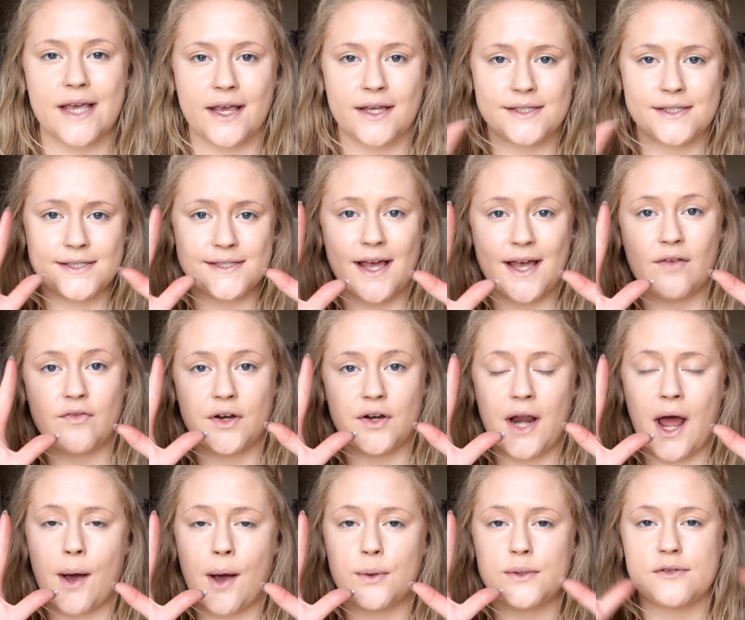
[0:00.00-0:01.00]
a 7
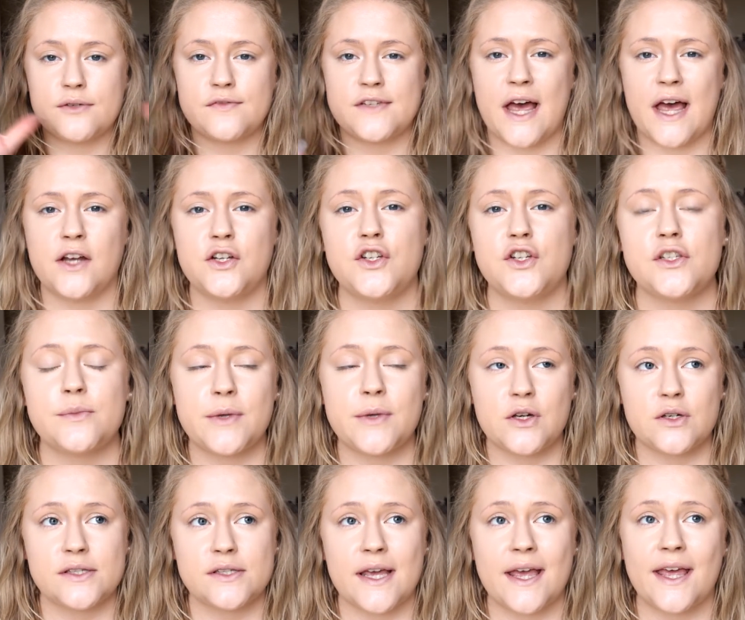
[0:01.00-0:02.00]
out of 10 just
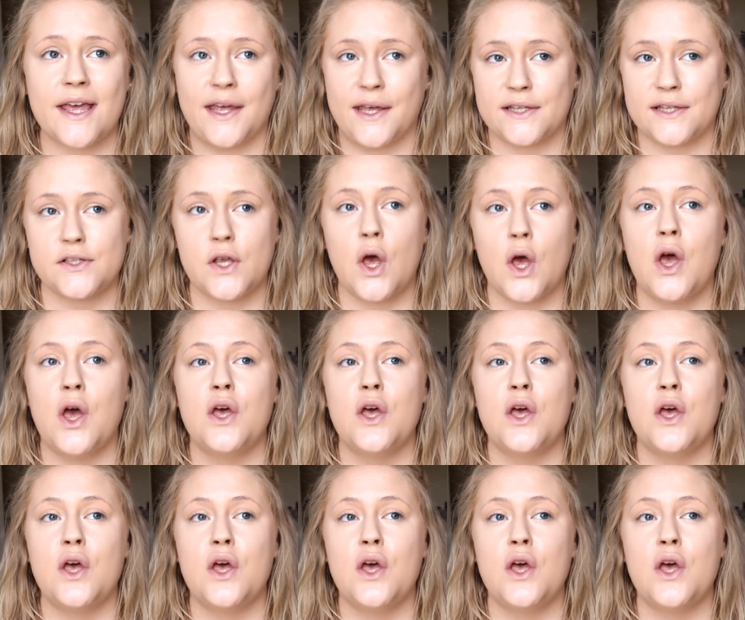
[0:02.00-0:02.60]
because it is